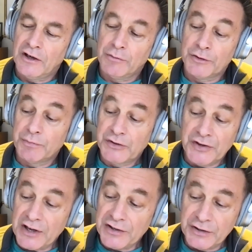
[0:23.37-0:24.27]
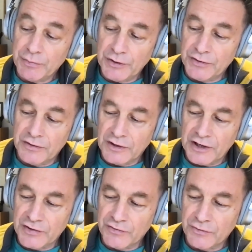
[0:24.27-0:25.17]
I was obsessed with
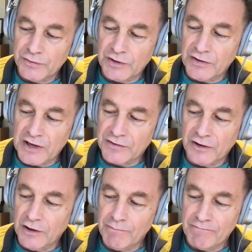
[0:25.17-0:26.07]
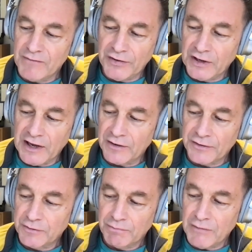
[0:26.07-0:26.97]
kestrels at that time. Nothing
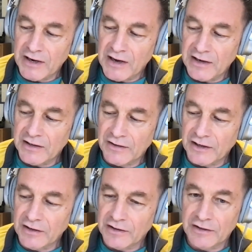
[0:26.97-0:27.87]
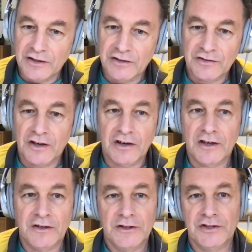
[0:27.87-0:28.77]
else meant anything in the
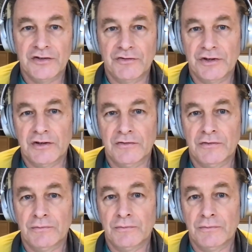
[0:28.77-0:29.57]
entire history of...